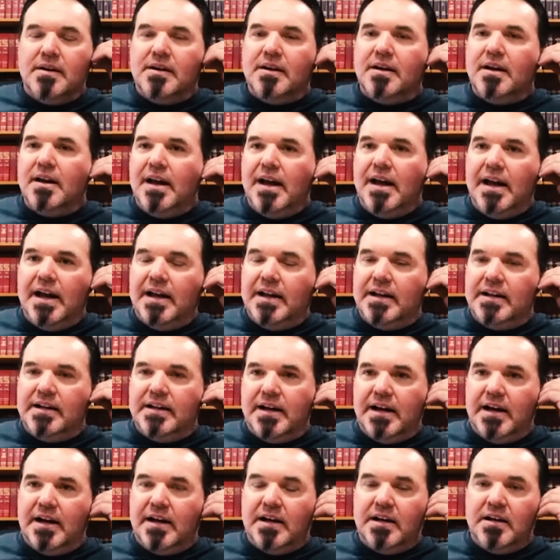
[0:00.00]
And
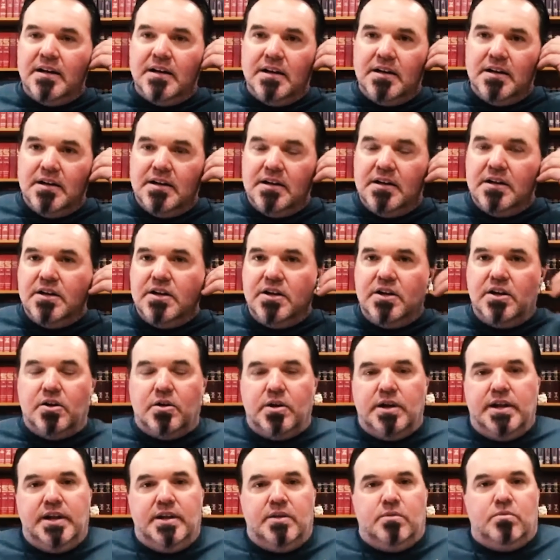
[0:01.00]
you
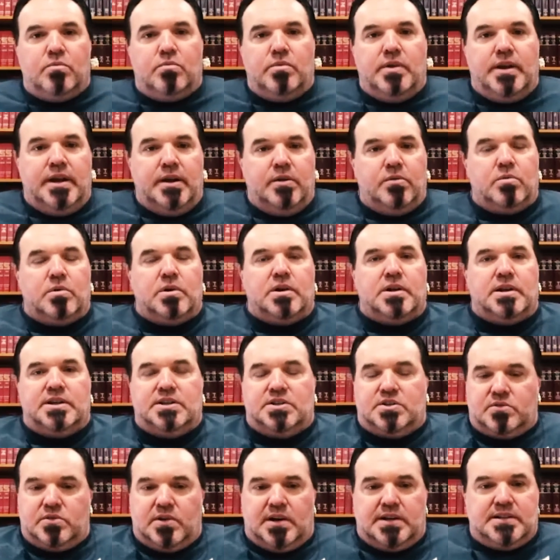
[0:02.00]
know, he really
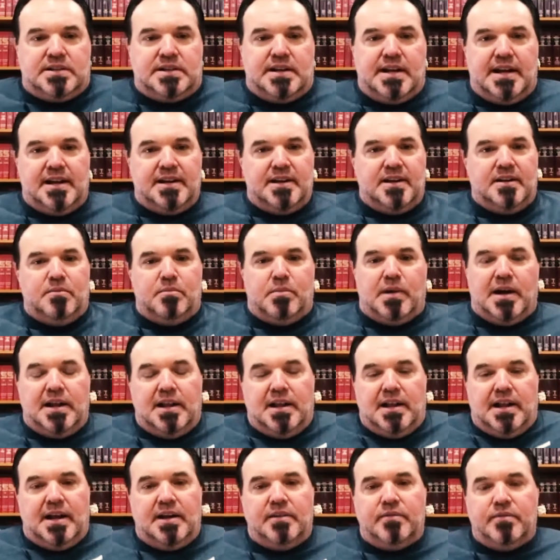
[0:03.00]
stressed that in my
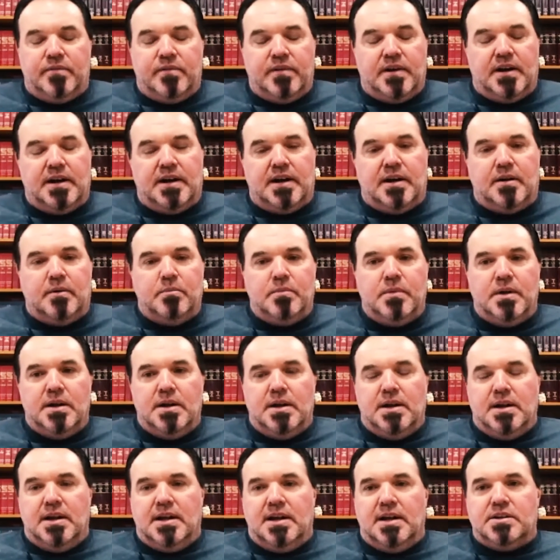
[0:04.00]
life.
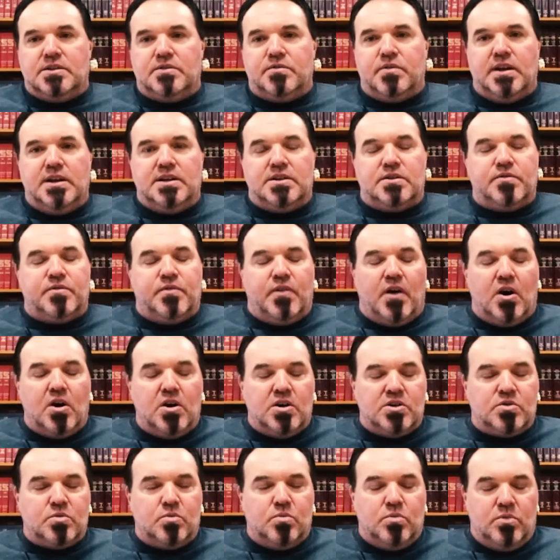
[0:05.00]
As
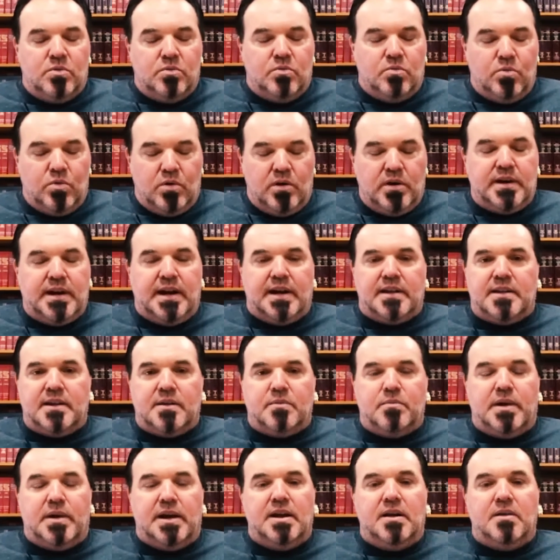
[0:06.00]
far as work
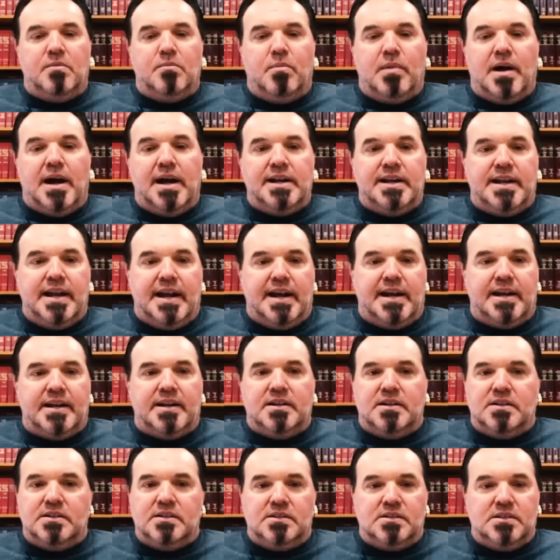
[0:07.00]
ethic, my
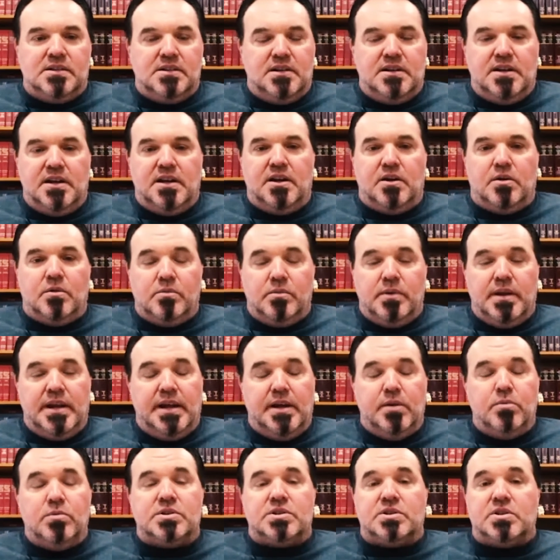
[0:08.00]
dad, you know,
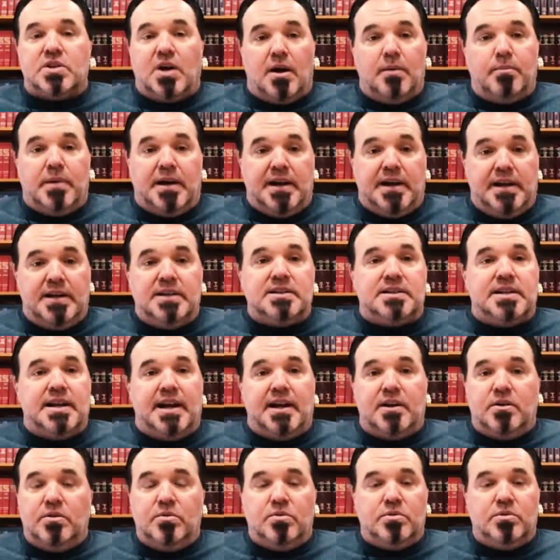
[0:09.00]
he was taught by his
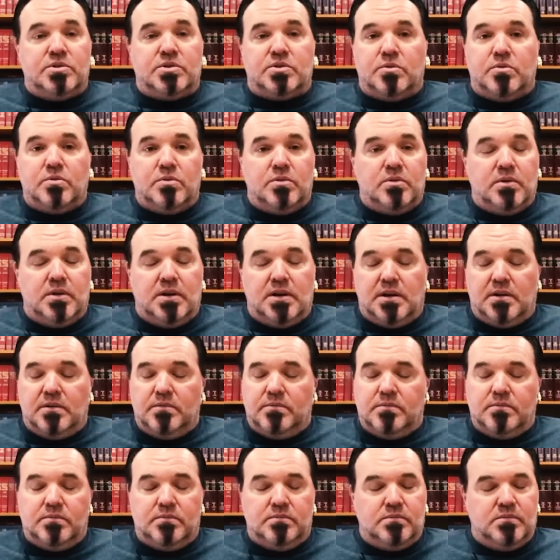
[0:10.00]
dad, who was a
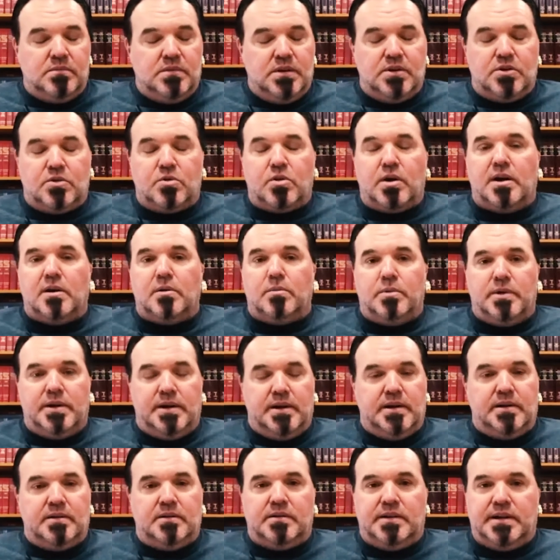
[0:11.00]

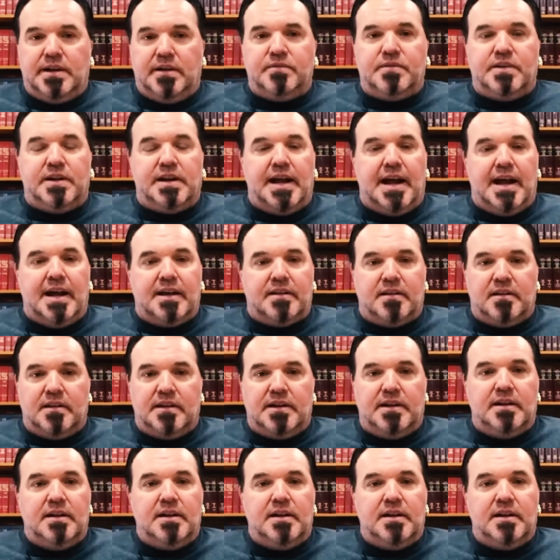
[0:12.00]
incredibly gifted athlete.